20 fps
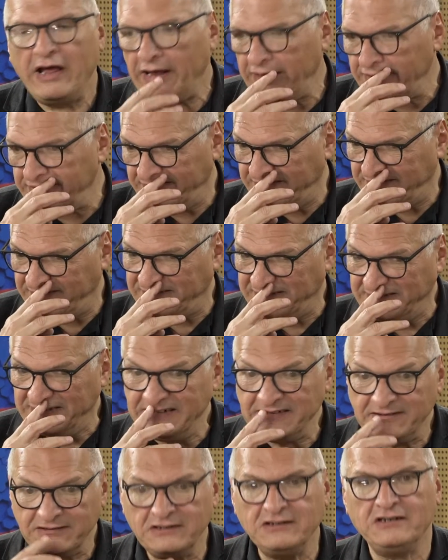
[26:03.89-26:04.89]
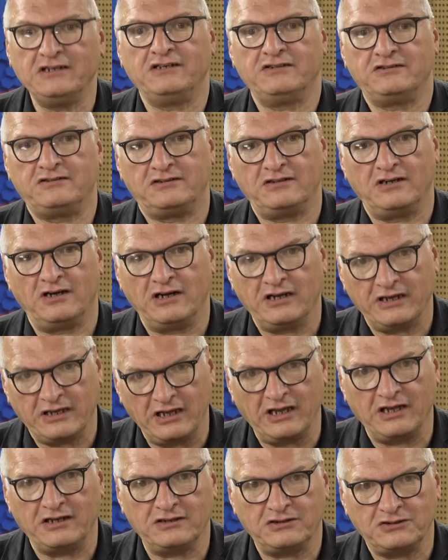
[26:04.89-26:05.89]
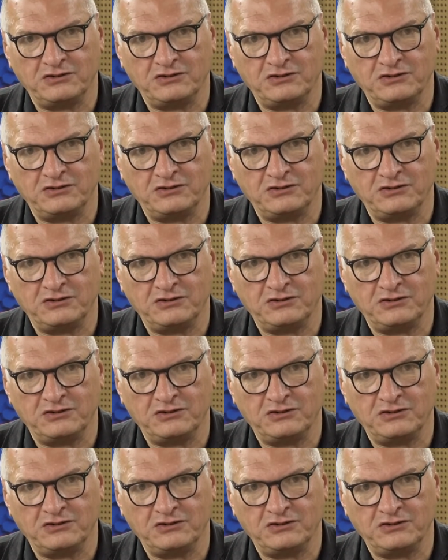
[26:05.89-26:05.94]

And this reason is, again,